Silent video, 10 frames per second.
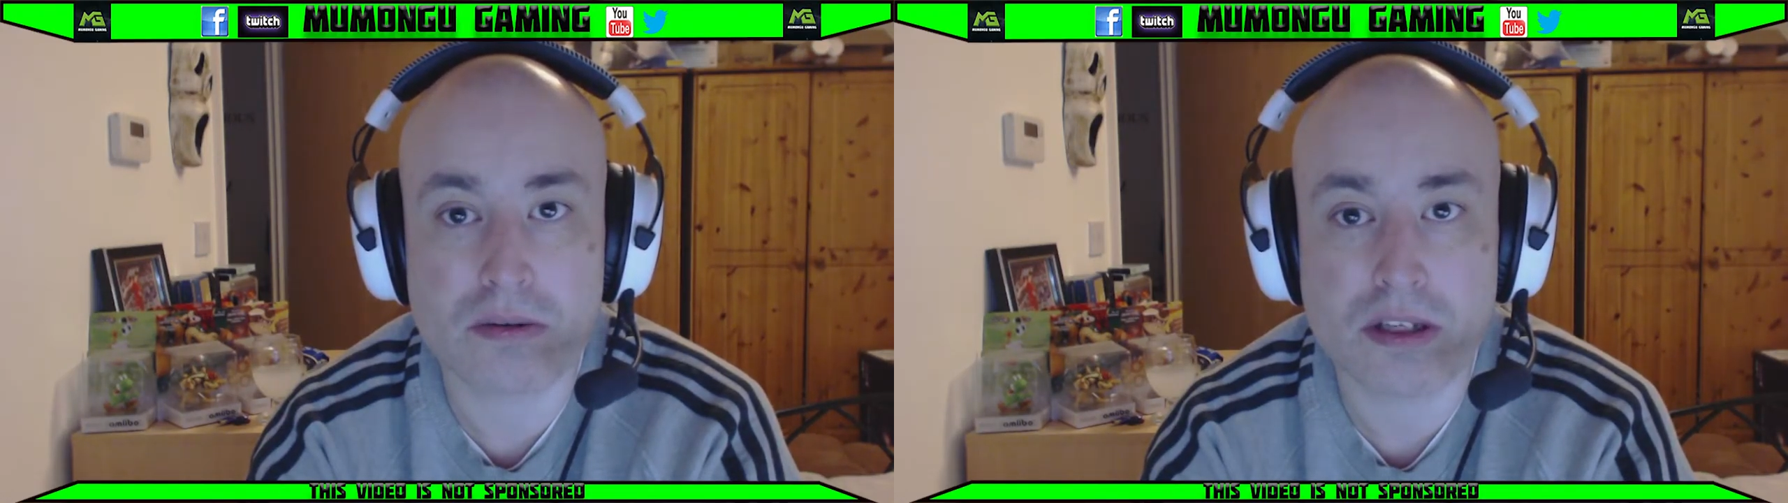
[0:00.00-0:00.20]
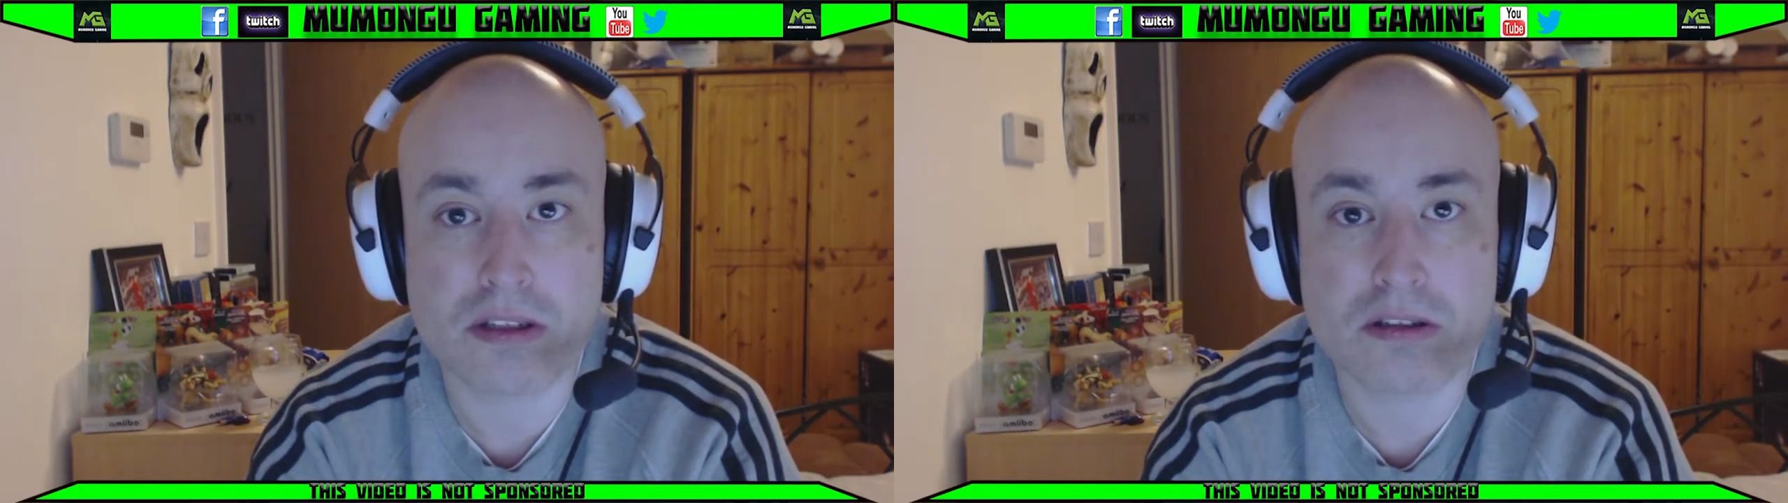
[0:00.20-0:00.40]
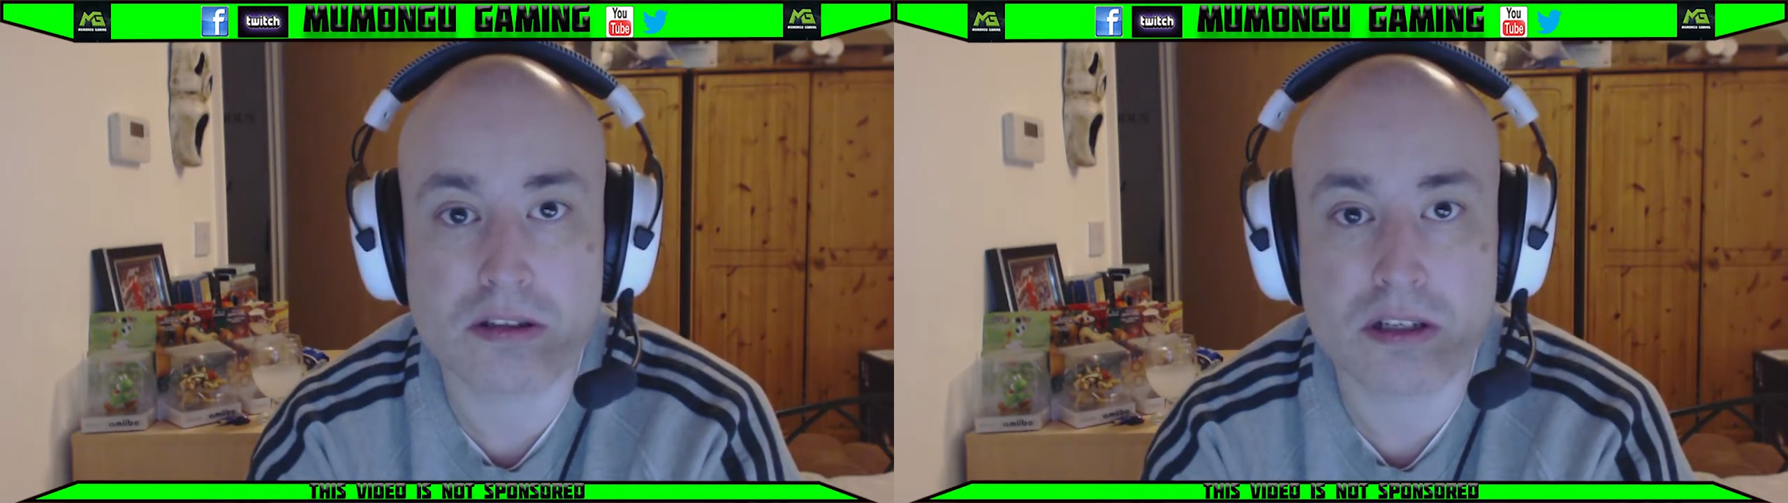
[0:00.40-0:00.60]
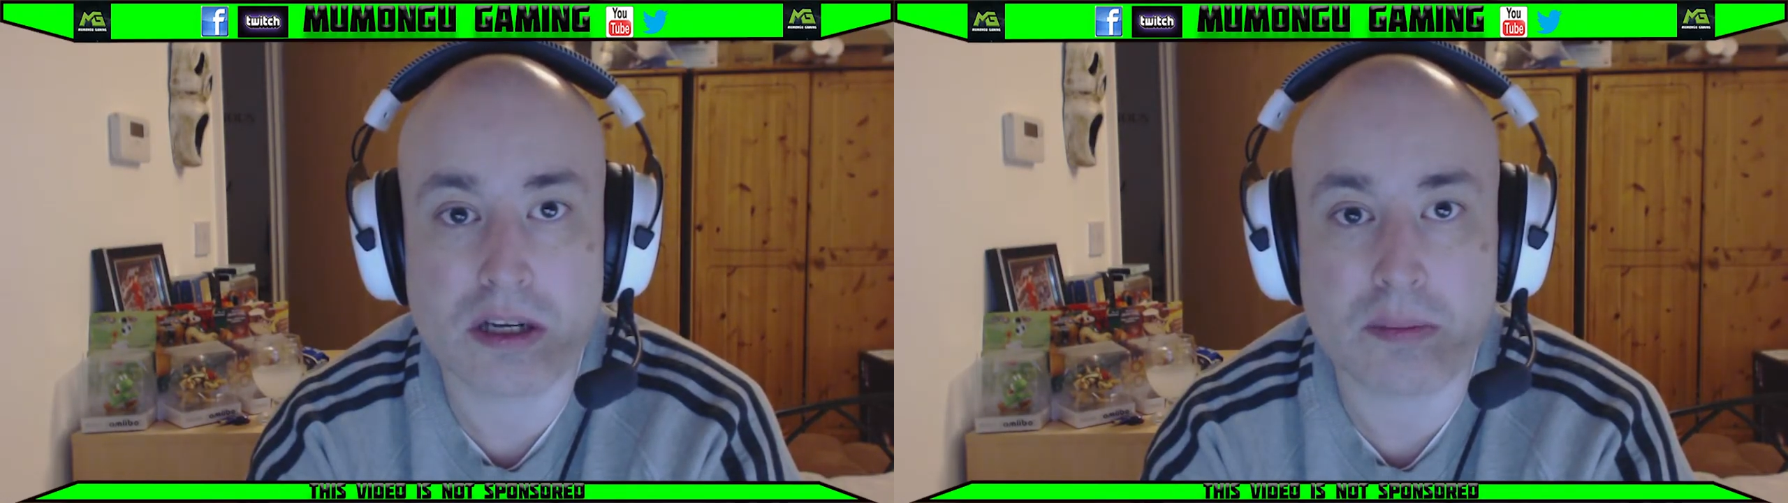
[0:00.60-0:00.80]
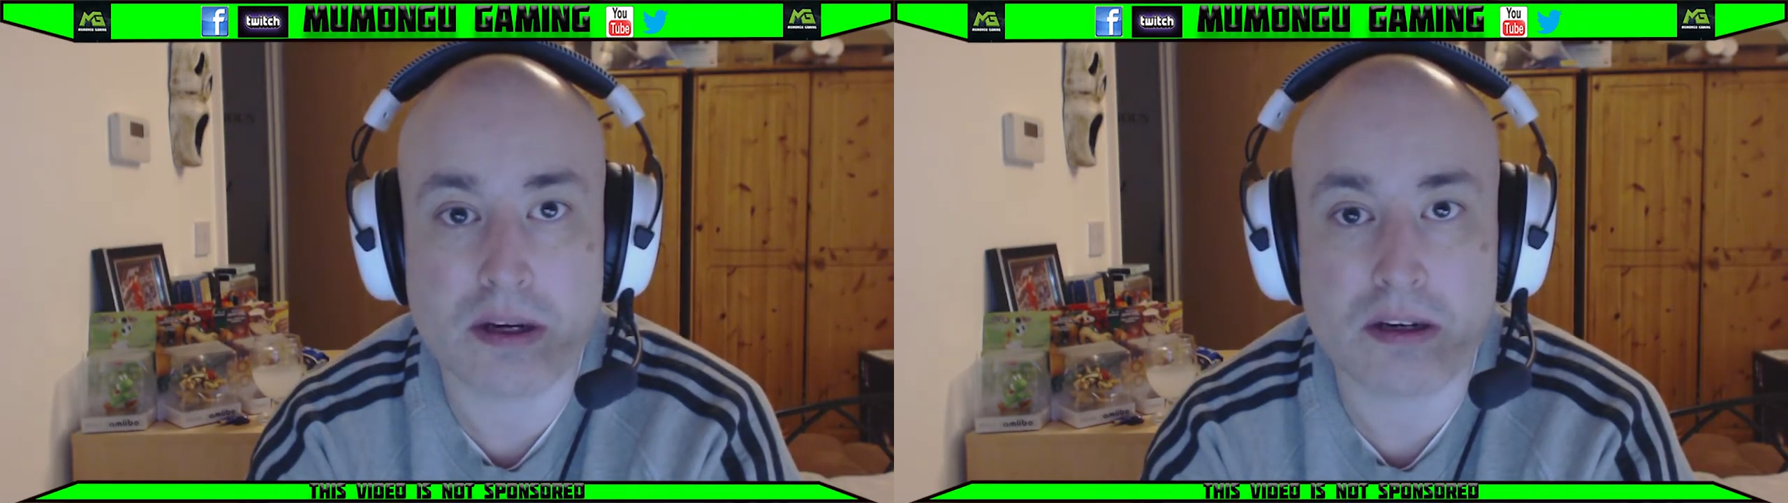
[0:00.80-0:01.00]
things are going to
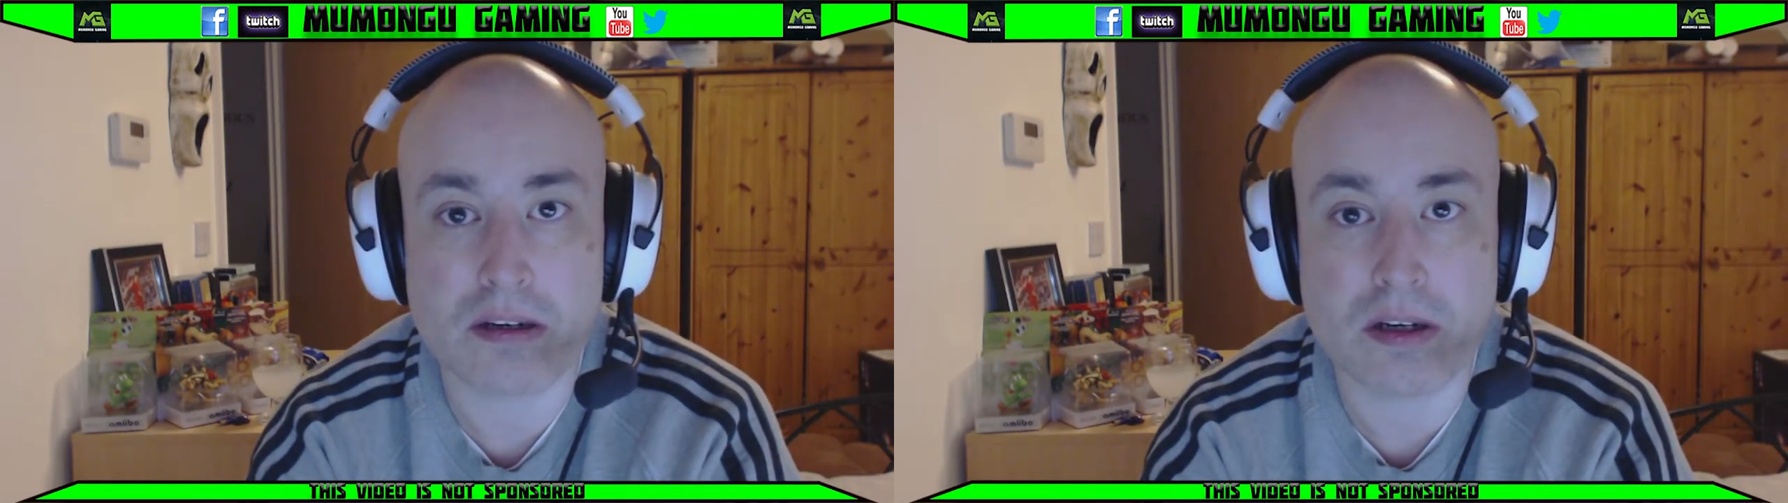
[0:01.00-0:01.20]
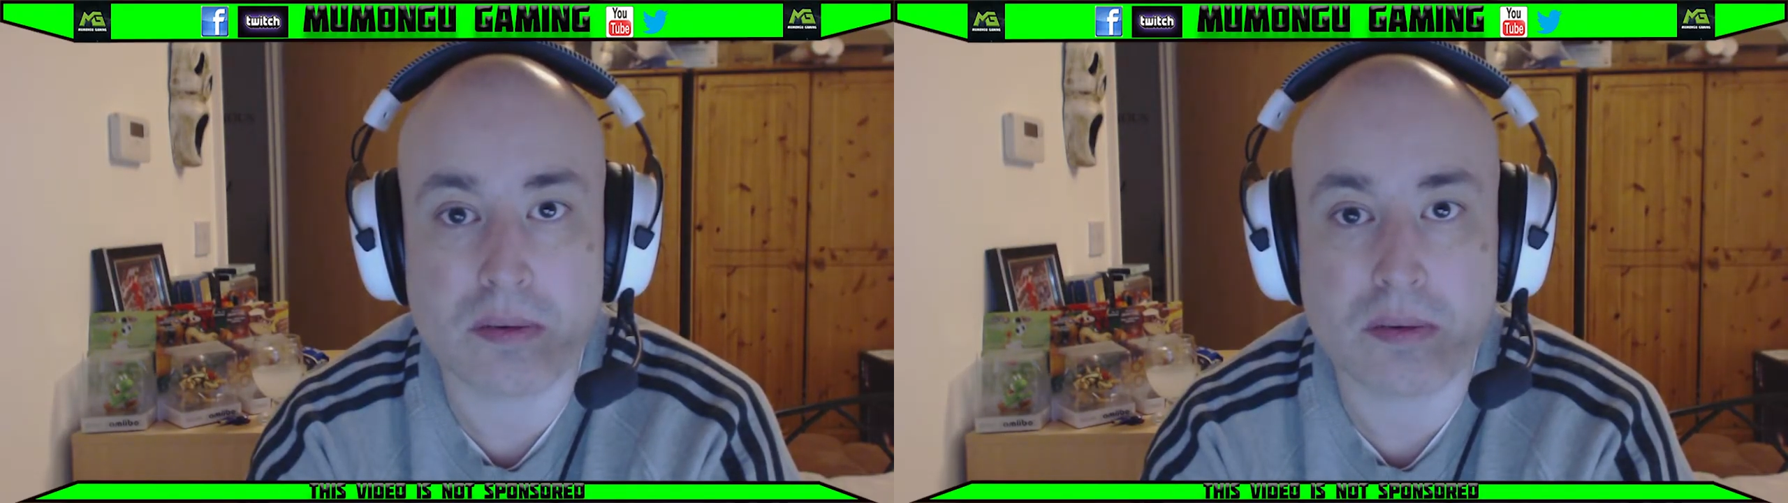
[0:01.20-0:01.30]
get better.